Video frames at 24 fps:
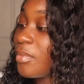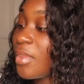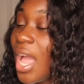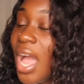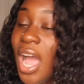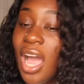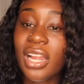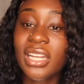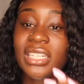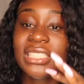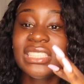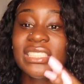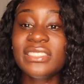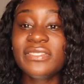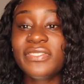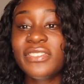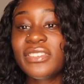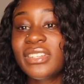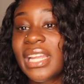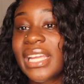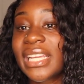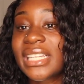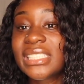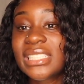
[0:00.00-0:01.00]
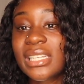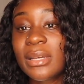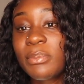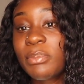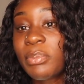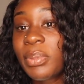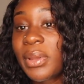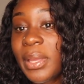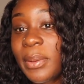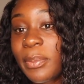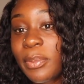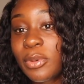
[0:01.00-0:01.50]
I honestly feel like
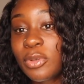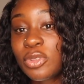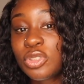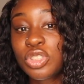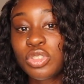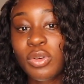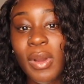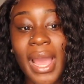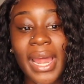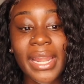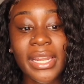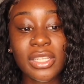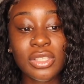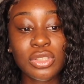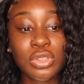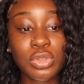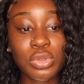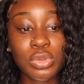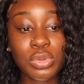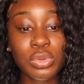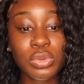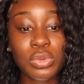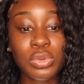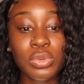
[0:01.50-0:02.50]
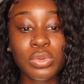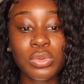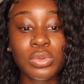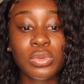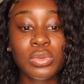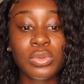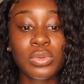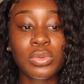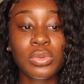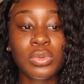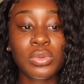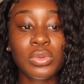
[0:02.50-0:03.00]
some people try to do
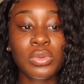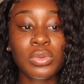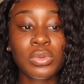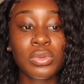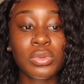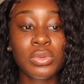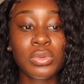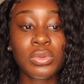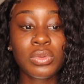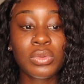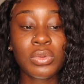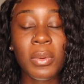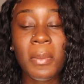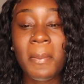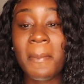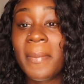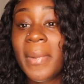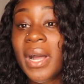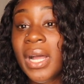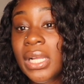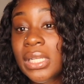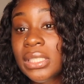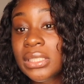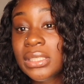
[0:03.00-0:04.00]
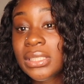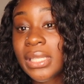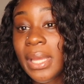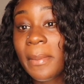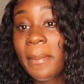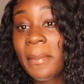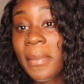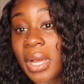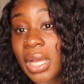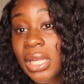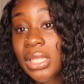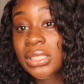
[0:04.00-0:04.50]
months
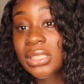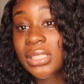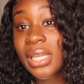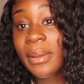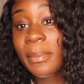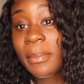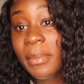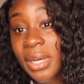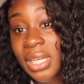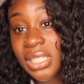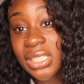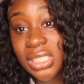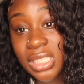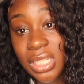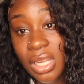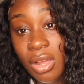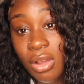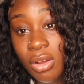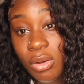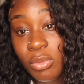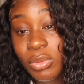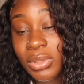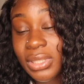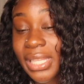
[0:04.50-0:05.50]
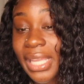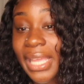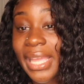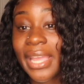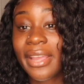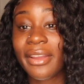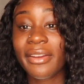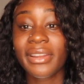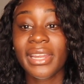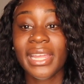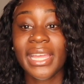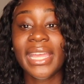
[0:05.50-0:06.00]
and months and months long with the
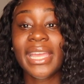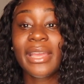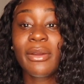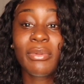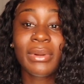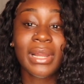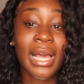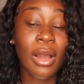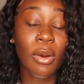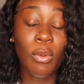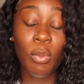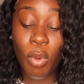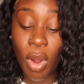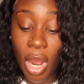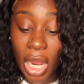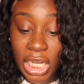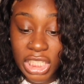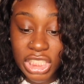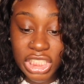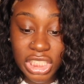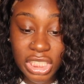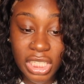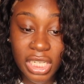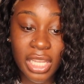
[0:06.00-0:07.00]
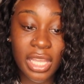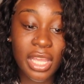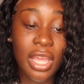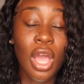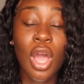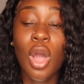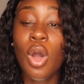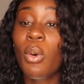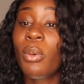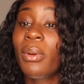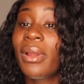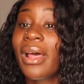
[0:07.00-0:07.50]
hair in their head without washing it,
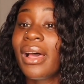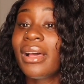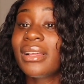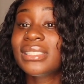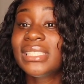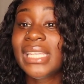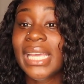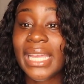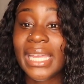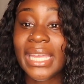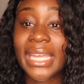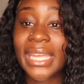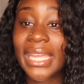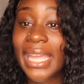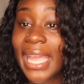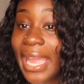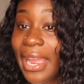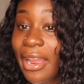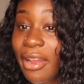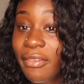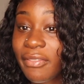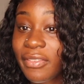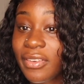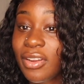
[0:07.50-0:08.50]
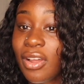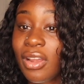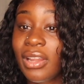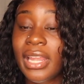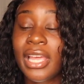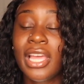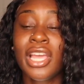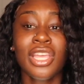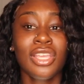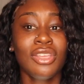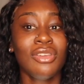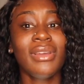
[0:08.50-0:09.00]
without taking care of it and all
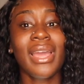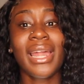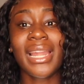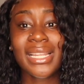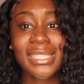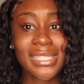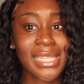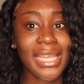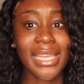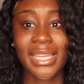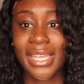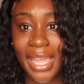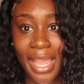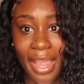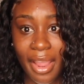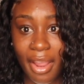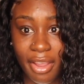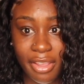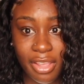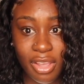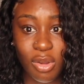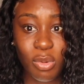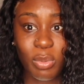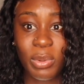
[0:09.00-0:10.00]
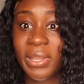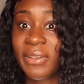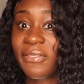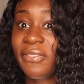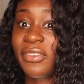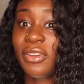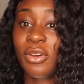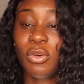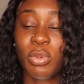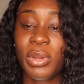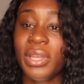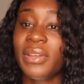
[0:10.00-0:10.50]
that. You gotta take care of your weave
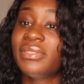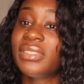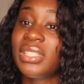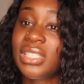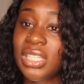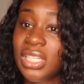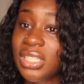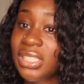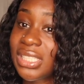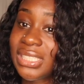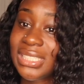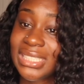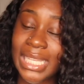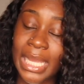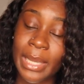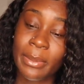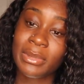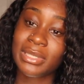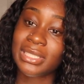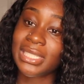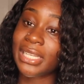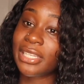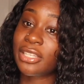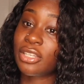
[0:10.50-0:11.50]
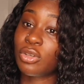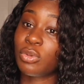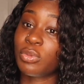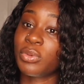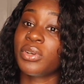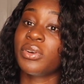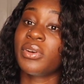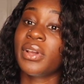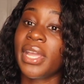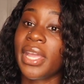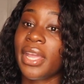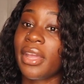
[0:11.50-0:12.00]
for your weave to look the same as like your
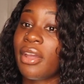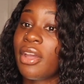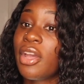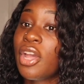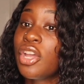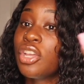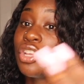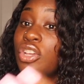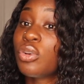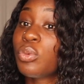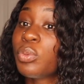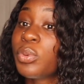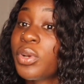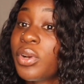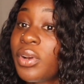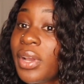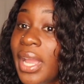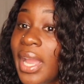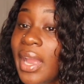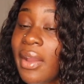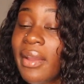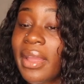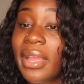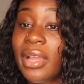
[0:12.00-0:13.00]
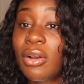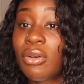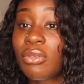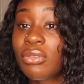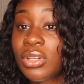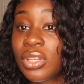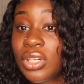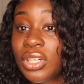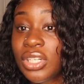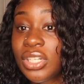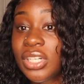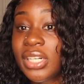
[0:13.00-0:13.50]
real hair. Your real hair ain't gonna
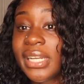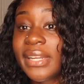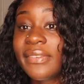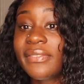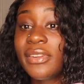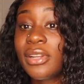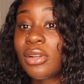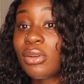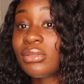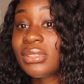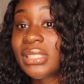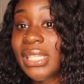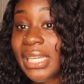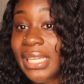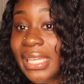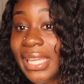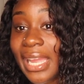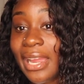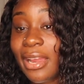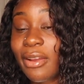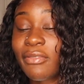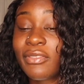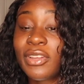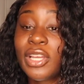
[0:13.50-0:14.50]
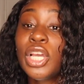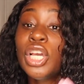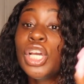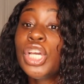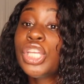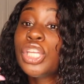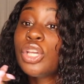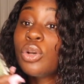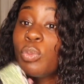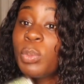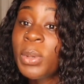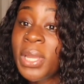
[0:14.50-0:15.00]
look good if you don't take care of it.
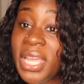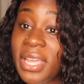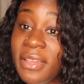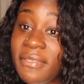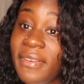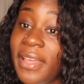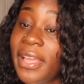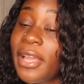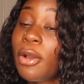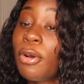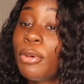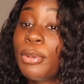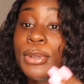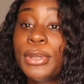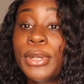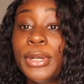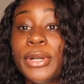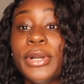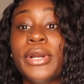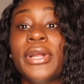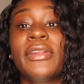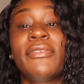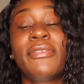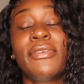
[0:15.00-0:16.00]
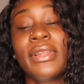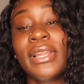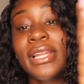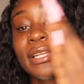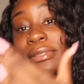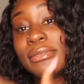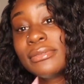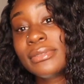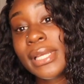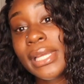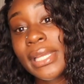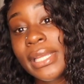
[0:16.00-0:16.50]
Your weave ain't gonna look good if you
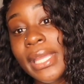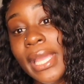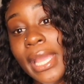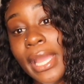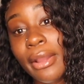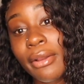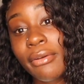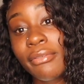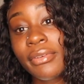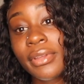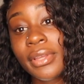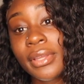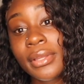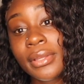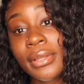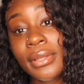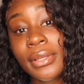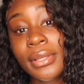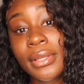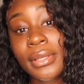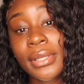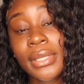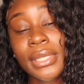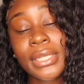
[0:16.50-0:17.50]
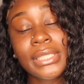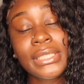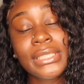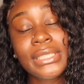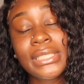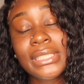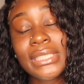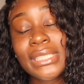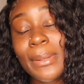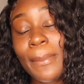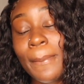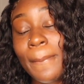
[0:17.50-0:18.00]
let you take care of it.
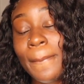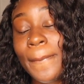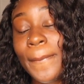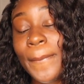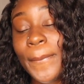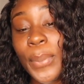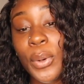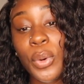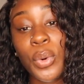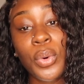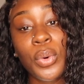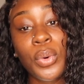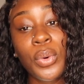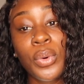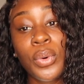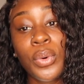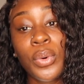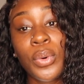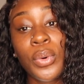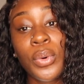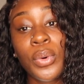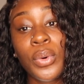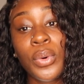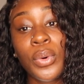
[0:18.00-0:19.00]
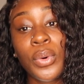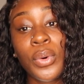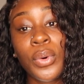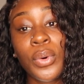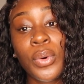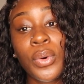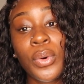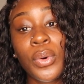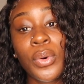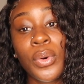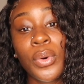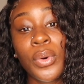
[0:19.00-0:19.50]
Simple.
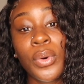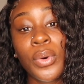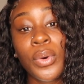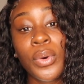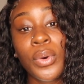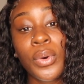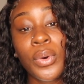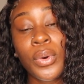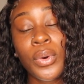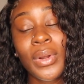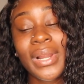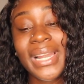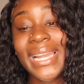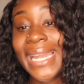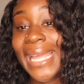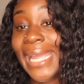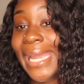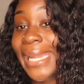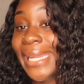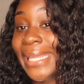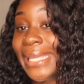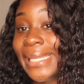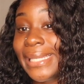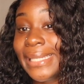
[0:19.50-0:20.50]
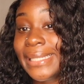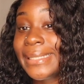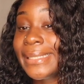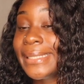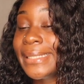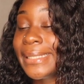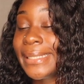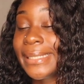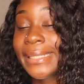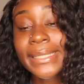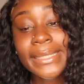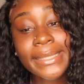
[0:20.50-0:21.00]

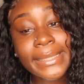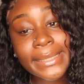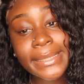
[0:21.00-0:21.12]
Ladies.